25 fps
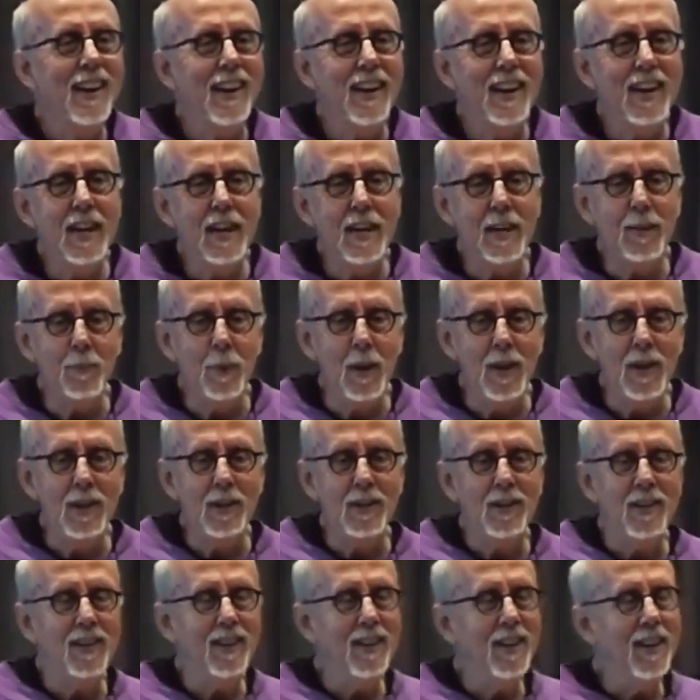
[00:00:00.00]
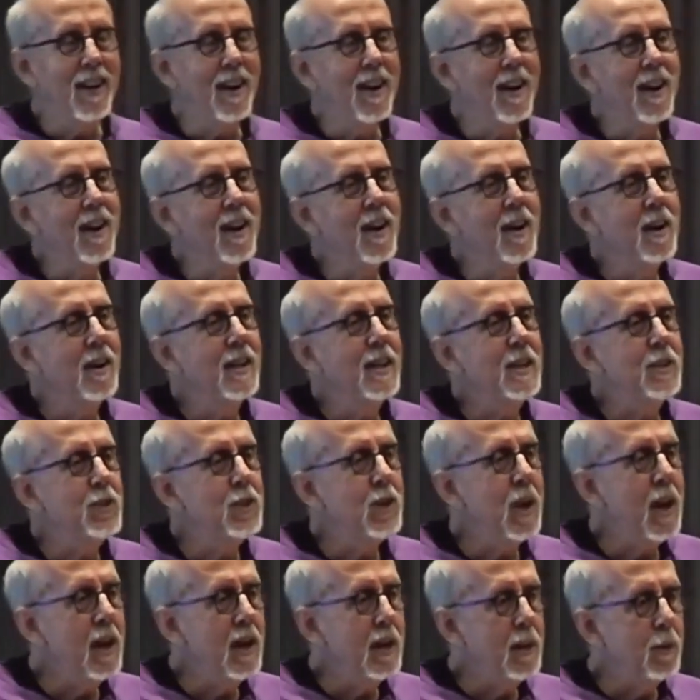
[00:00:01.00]
he went, his
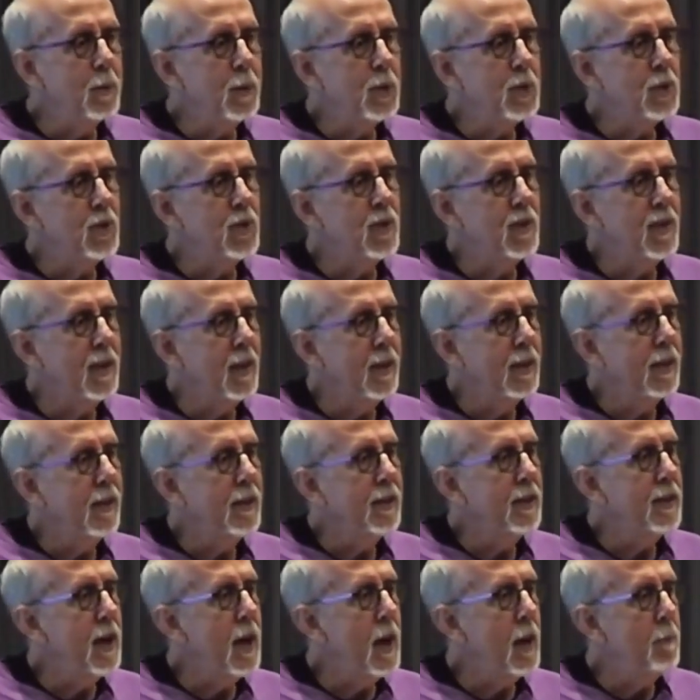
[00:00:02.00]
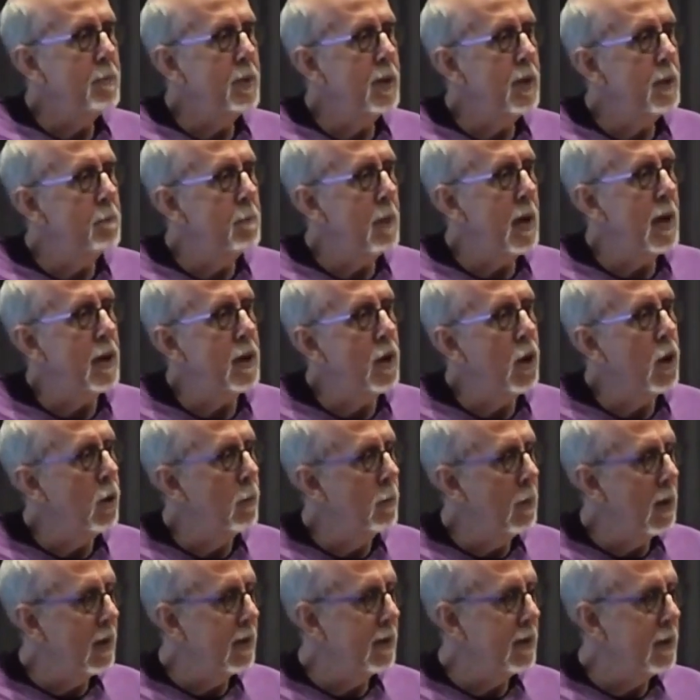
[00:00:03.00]
diet was adopted by
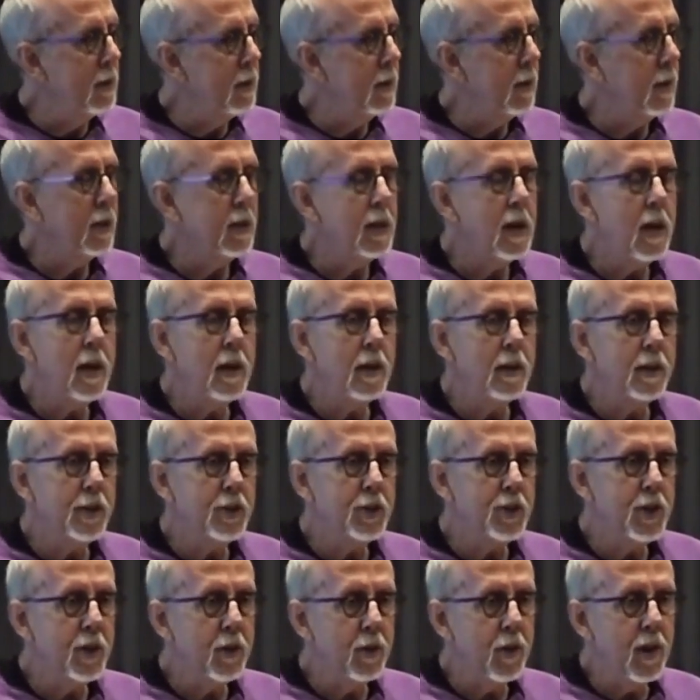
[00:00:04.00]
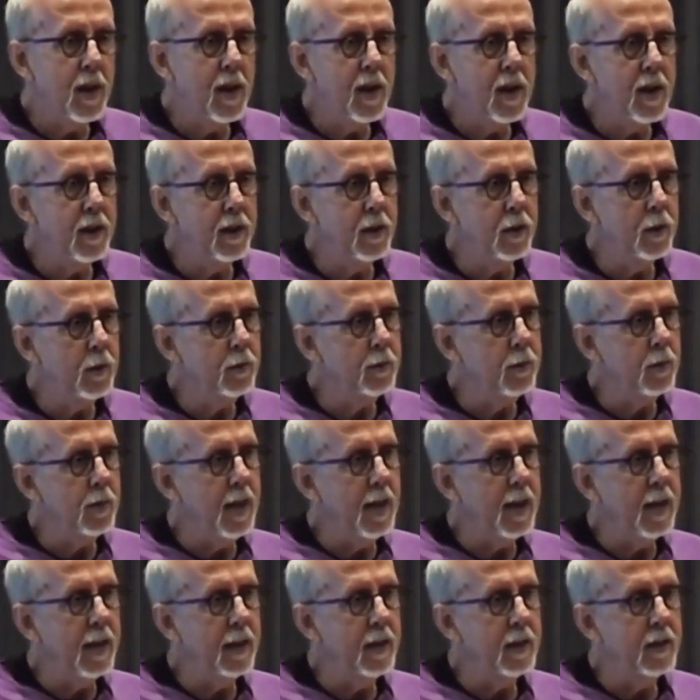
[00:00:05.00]
Oberlin College in Ohio,
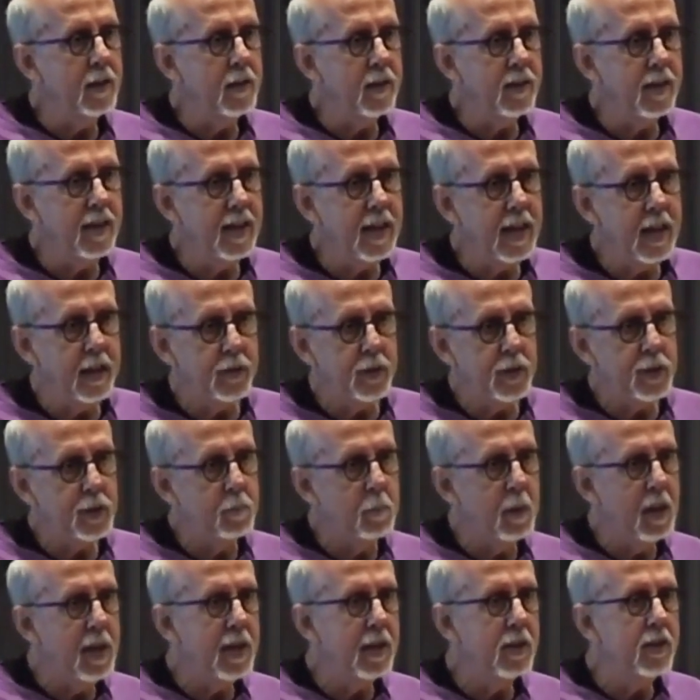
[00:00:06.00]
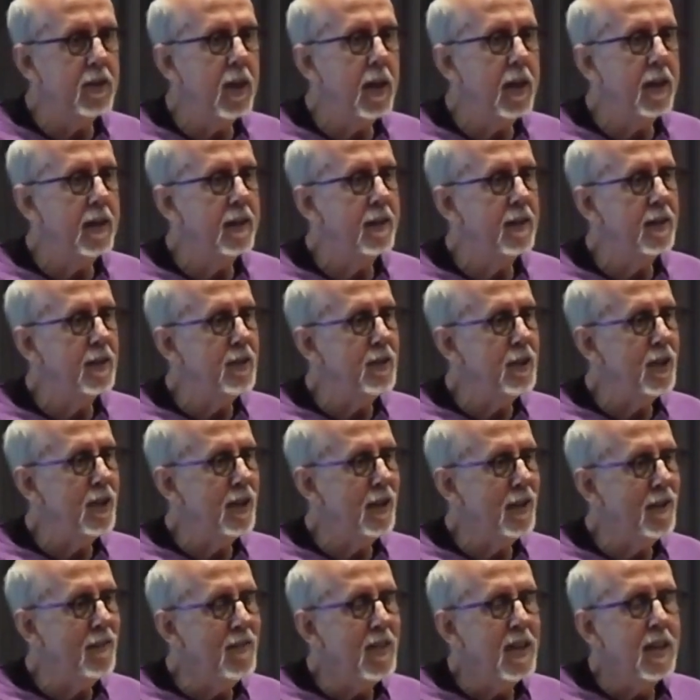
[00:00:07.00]
and they had this bland diet in
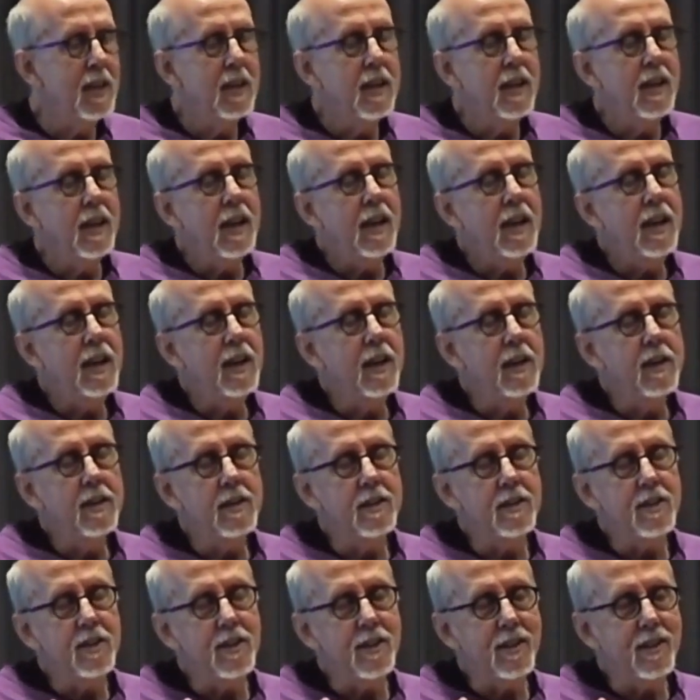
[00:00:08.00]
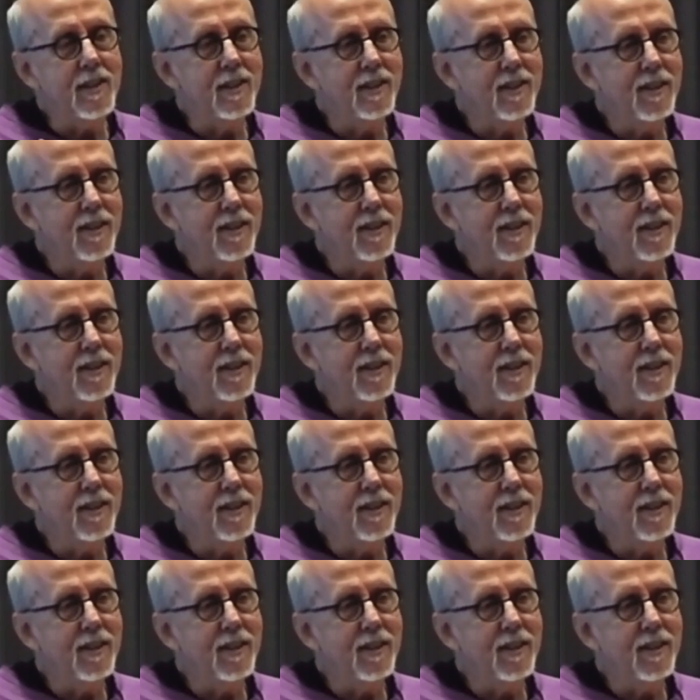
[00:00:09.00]
there. And